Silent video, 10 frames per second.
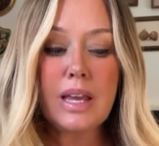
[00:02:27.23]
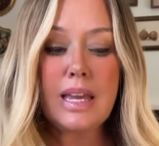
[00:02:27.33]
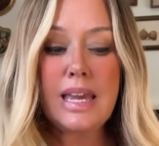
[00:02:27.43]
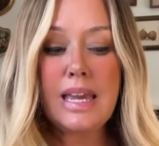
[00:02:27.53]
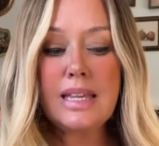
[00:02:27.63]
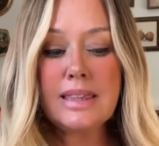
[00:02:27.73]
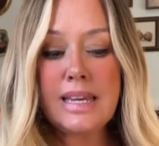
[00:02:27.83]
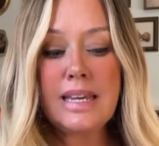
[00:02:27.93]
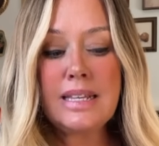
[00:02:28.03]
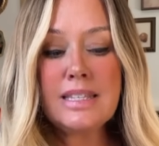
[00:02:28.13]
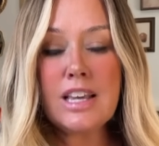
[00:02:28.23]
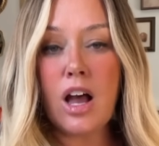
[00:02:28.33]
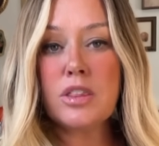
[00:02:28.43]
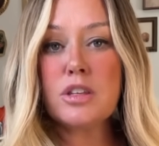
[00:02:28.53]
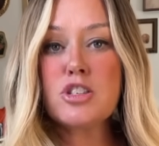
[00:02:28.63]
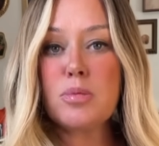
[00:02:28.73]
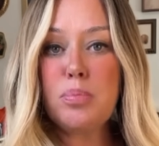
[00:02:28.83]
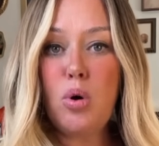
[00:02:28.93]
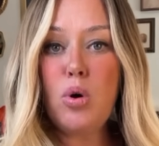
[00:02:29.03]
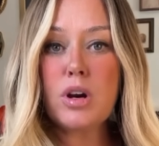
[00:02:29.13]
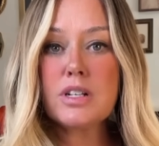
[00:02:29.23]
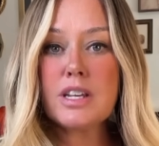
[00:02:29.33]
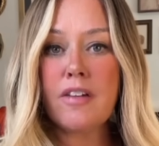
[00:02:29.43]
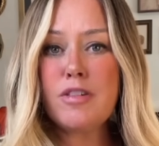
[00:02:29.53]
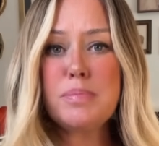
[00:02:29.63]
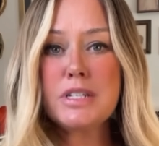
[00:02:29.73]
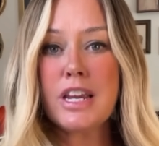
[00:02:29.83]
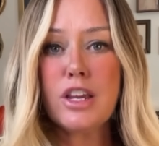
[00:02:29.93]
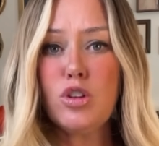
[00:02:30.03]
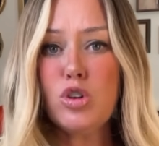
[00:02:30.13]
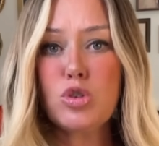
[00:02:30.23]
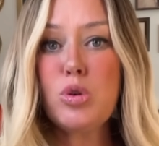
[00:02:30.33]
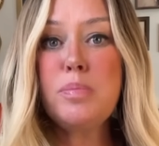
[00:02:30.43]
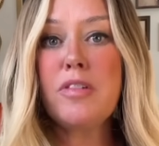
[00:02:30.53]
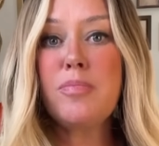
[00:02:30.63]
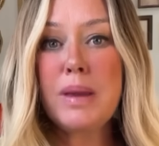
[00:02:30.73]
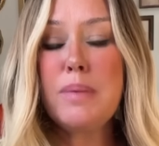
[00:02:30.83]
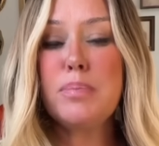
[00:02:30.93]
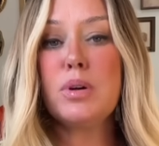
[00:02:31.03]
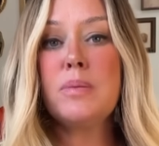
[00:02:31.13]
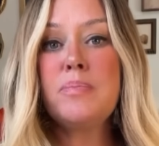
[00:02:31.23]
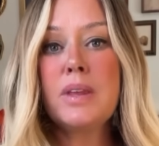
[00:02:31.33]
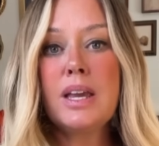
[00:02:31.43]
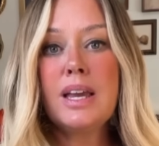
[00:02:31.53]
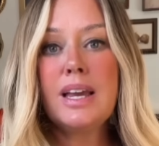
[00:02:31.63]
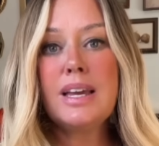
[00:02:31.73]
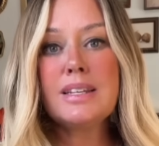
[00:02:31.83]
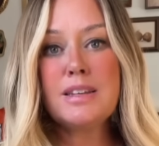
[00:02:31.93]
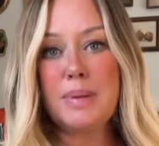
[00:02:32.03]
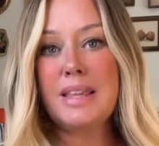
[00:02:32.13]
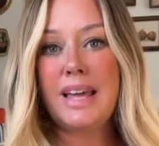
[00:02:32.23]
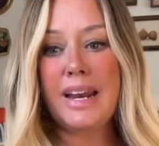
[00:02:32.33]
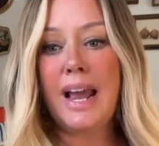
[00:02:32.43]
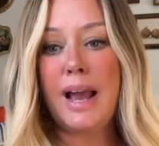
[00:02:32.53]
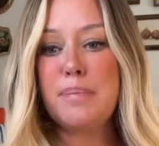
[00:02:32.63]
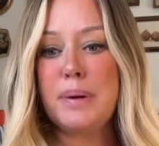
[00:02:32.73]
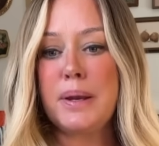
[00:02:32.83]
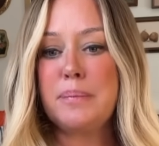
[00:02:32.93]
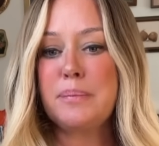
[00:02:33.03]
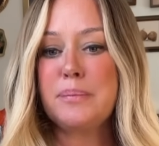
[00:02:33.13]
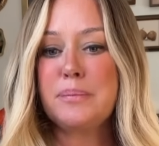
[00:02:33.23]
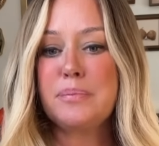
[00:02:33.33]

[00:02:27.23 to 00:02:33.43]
he leans on the support of a particular group of people to make that happen.